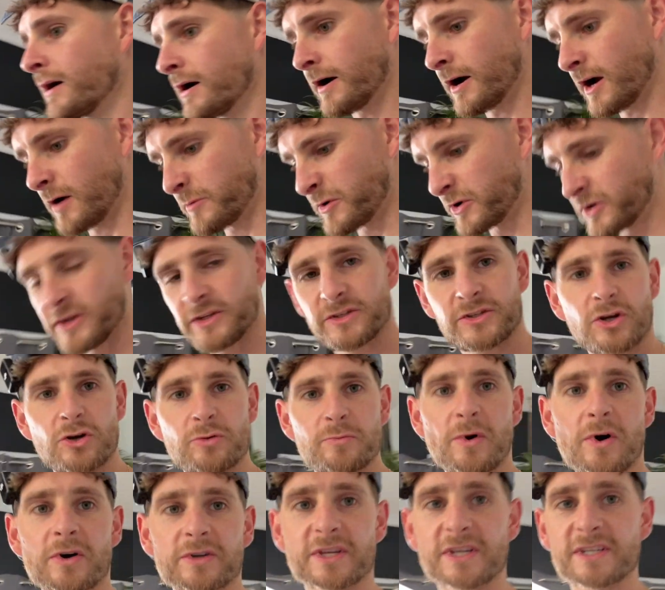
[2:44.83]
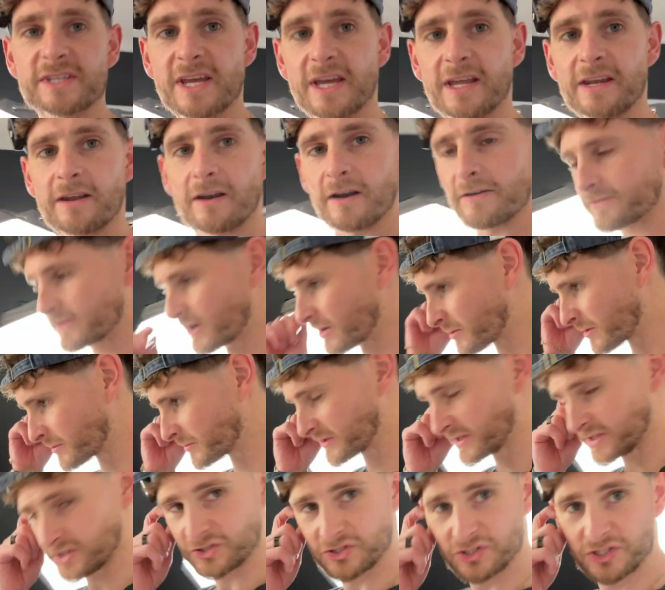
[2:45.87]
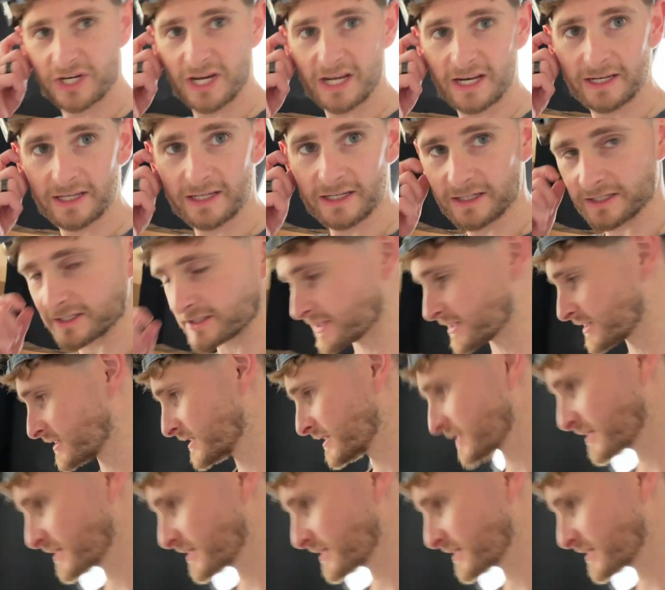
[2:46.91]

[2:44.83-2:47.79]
I'm only 2 boxes in and I've come up with a genius